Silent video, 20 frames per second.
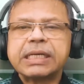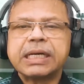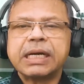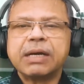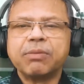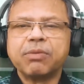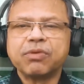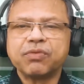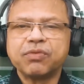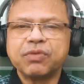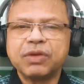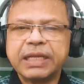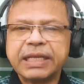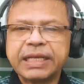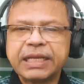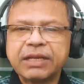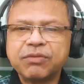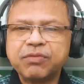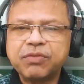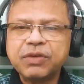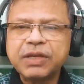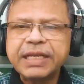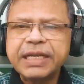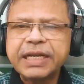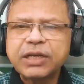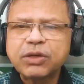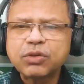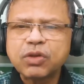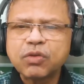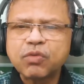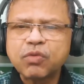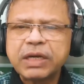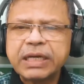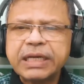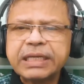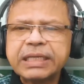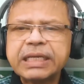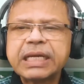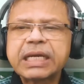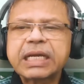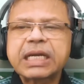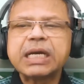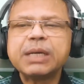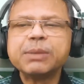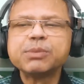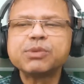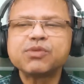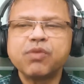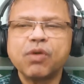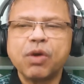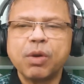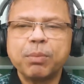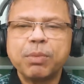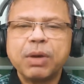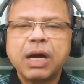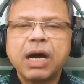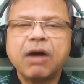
our feeling inferior to the world comes from